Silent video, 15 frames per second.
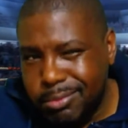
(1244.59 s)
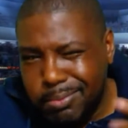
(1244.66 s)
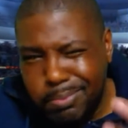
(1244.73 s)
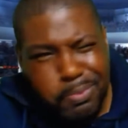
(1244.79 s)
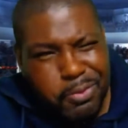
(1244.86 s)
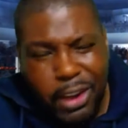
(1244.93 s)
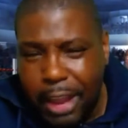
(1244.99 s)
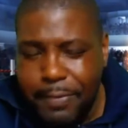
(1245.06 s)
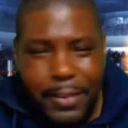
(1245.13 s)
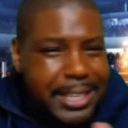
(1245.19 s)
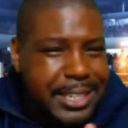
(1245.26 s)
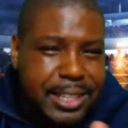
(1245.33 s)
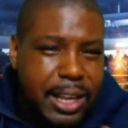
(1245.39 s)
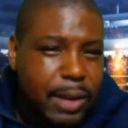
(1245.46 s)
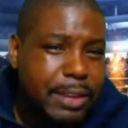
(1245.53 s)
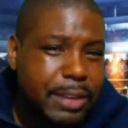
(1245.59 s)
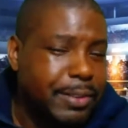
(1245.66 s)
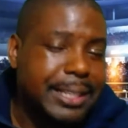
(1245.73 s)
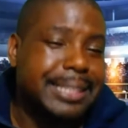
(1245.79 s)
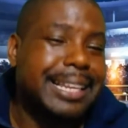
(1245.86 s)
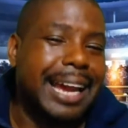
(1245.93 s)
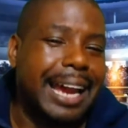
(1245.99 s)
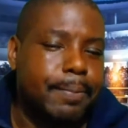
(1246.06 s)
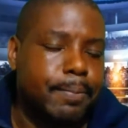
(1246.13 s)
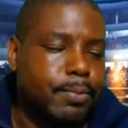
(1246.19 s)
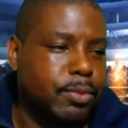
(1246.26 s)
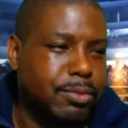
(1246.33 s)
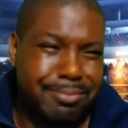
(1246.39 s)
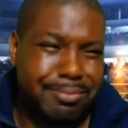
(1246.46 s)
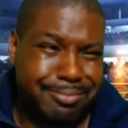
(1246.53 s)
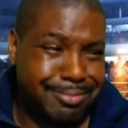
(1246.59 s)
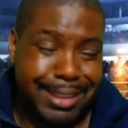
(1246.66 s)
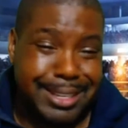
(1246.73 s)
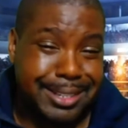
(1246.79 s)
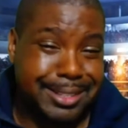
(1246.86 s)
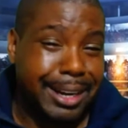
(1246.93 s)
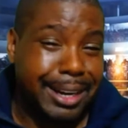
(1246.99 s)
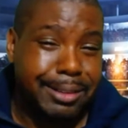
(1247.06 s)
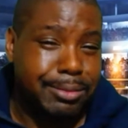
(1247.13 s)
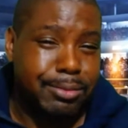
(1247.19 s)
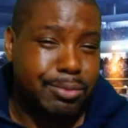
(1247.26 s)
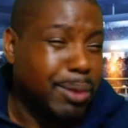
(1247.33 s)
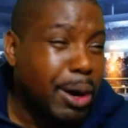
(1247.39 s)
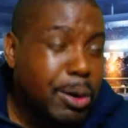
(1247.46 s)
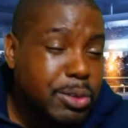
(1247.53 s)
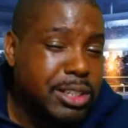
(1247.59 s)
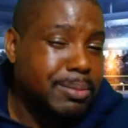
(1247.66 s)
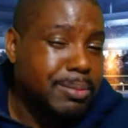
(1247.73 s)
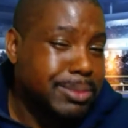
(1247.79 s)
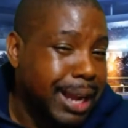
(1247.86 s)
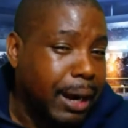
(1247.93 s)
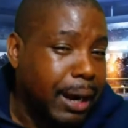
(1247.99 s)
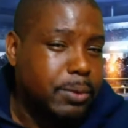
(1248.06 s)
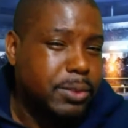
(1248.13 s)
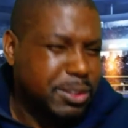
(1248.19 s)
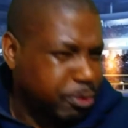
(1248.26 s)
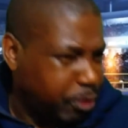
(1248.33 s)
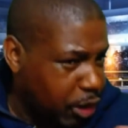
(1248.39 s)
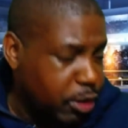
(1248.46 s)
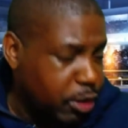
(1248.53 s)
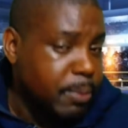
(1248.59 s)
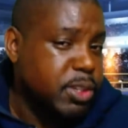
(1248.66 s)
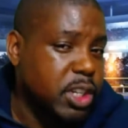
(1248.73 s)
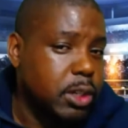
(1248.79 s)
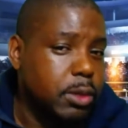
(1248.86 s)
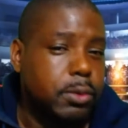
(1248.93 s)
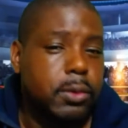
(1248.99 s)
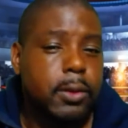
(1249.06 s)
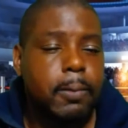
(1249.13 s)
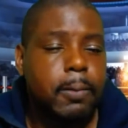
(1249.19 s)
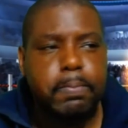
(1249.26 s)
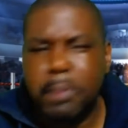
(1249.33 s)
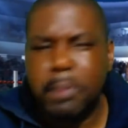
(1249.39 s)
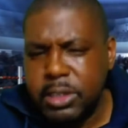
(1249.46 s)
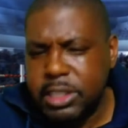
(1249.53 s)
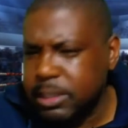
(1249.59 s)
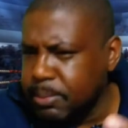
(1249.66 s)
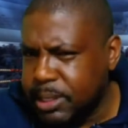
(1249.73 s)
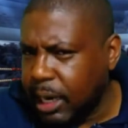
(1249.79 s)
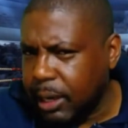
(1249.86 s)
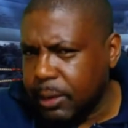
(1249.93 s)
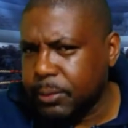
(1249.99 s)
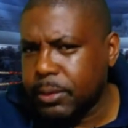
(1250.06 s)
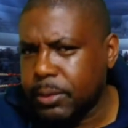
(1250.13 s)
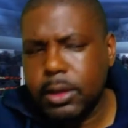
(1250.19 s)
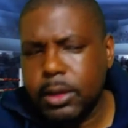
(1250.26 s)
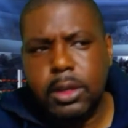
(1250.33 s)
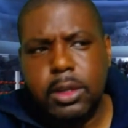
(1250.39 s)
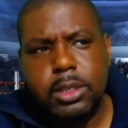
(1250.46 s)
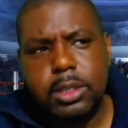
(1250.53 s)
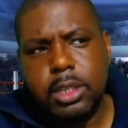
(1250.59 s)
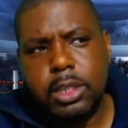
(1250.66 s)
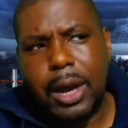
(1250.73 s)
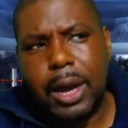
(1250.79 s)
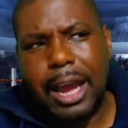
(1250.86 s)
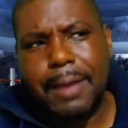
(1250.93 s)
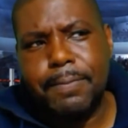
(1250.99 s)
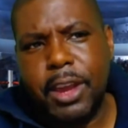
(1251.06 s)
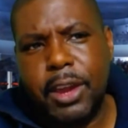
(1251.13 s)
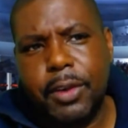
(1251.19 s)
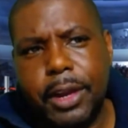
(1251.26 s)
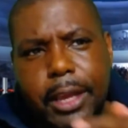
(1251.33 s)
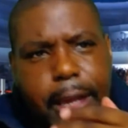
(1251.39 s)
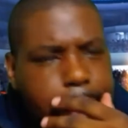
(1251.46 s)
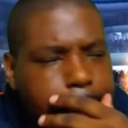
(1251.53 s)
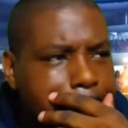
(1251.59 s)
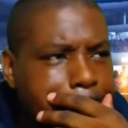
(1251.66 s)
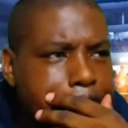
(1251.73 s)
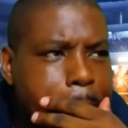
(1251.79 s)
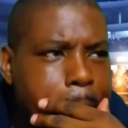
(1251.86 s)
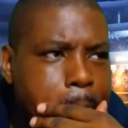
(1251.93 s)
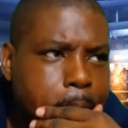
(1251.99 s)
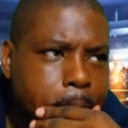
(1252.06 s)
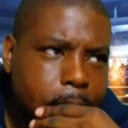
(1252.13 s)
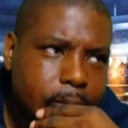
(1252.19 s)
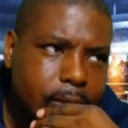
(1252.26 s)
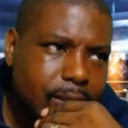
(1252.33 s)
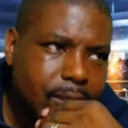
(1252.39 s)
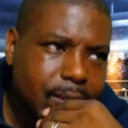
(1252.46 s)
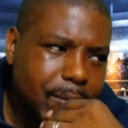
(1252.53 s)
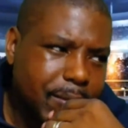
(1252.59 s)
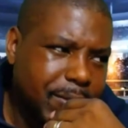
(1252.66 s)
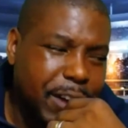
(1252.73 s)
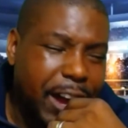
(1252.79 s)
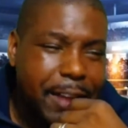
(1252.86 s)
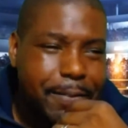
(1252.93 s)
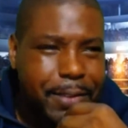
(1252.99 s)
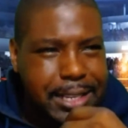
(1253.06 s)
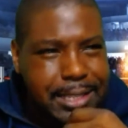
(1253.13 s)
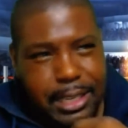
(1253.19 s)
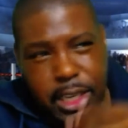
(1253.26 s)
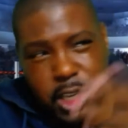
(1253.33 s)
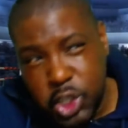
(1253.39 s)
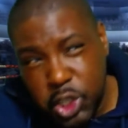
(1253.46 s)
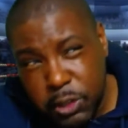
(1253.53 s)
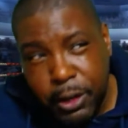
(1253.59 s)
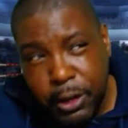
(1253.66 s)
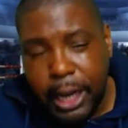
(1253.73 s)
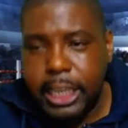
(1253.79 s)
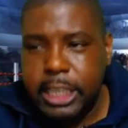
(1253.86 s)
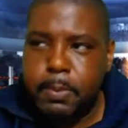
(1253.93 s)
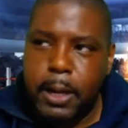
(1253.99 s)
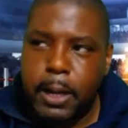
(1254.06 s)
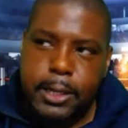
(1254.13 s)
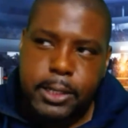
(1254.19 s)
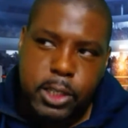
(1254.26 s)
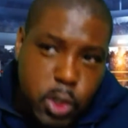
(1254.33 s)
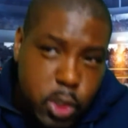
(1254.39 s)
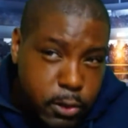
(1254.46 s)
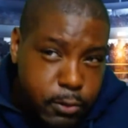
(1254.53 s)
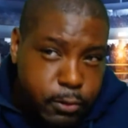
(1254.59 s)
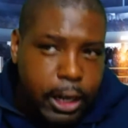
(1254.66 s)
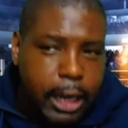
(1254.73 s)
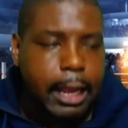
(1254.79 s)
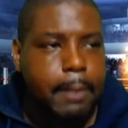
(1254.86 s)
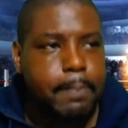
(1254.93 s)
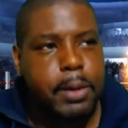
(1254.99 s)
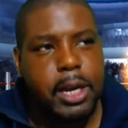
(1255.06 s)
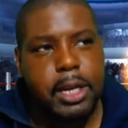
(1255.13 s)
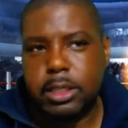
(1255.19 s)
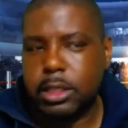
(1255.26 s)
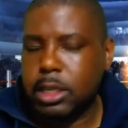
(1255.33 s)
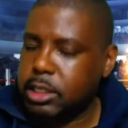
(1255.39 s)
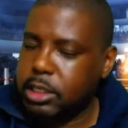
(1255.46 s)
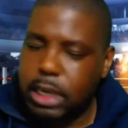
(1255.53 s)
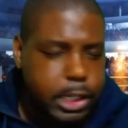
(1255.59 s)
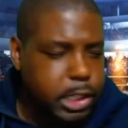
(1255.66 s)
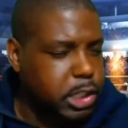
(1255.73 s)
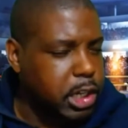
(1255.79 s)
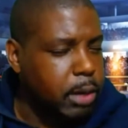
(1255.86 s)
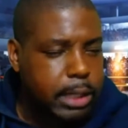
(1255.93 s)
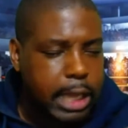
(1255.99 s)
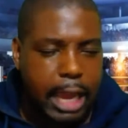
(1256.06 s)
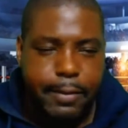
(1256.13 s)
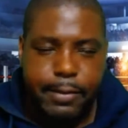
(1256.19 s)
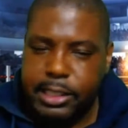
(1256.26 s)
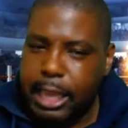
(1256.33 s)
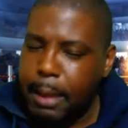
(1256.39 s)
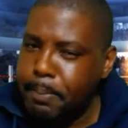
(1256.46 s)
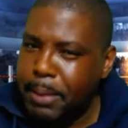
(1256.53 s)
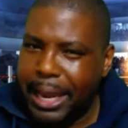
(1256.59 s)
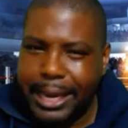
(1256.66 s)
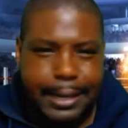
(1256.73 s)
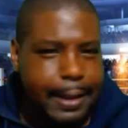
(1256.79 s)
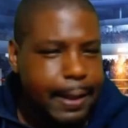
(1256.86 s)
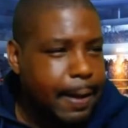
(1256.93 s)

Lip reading: Fight fans don't give a damn. They just don't. Most of them don't. Few of them do. Most of them don't. So I'm very, when fight fans say you should fight this person, you should fight that person. Listen, I just hope Dave is getting paid